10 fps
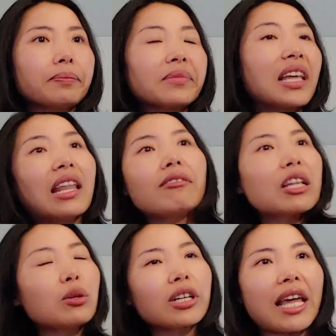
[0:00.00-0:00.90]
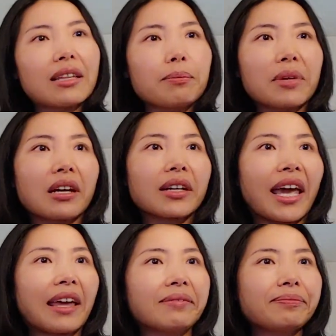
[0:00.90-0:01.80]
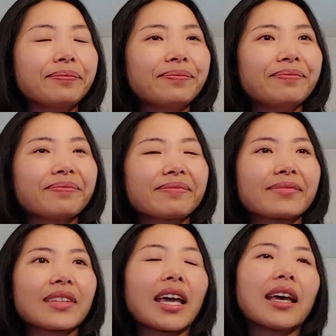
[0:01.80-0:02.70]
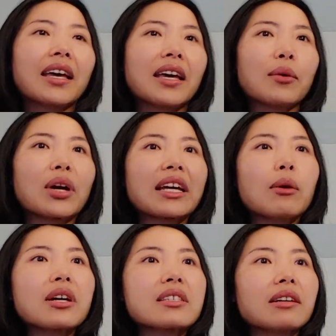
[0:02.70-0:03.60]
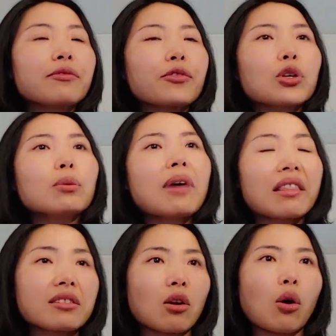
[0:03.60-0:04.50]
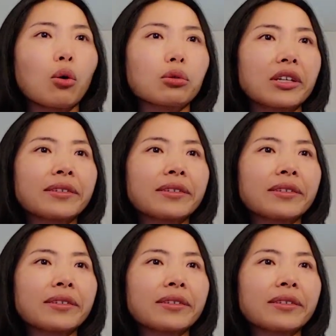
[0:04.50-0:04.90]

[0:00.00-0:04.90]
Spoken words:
They never looked at me again. When I was a few months old,